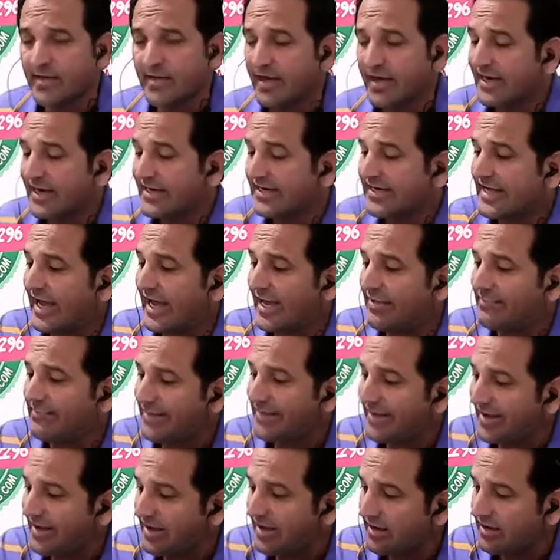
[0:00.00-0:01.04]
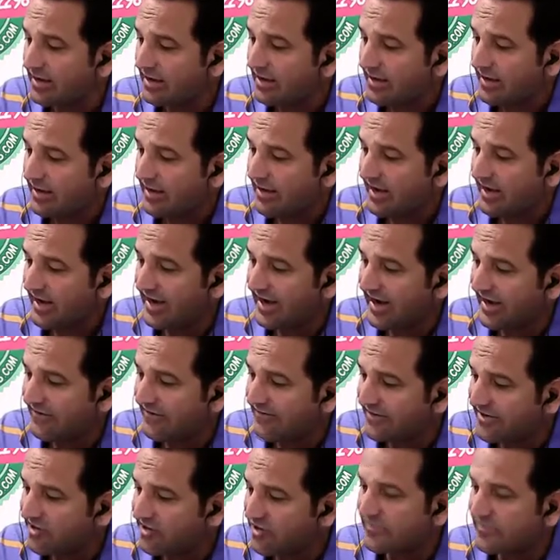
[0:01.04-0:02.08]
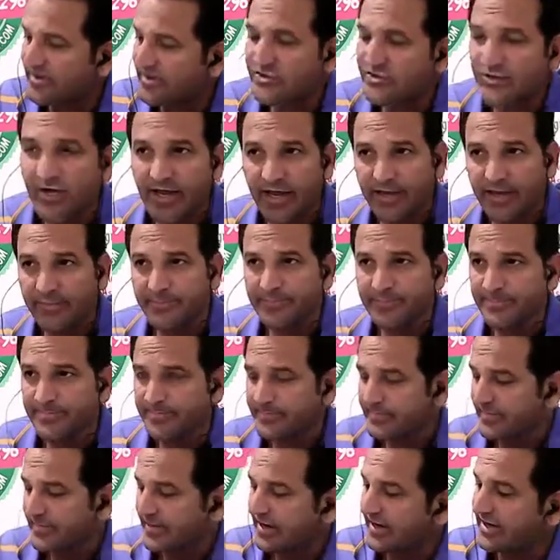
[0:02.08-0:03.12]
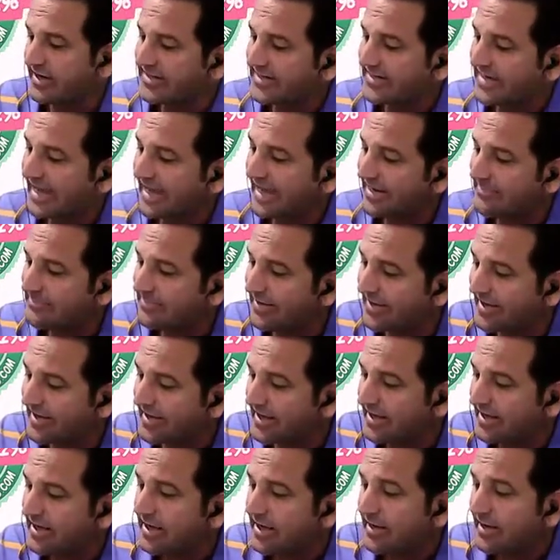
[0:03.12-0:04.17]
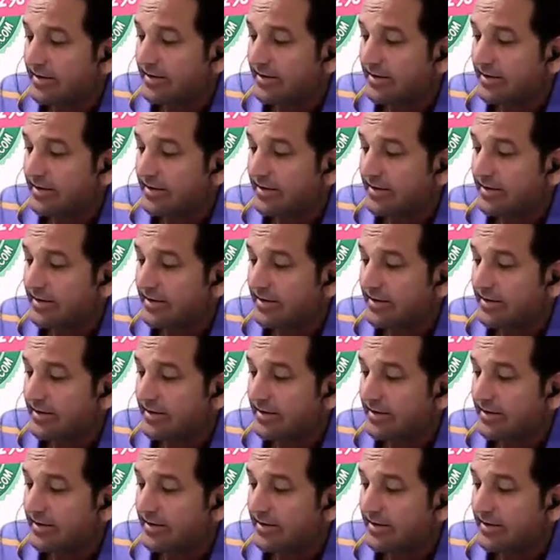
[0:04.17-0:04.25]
It can be 11 over 3. It can be,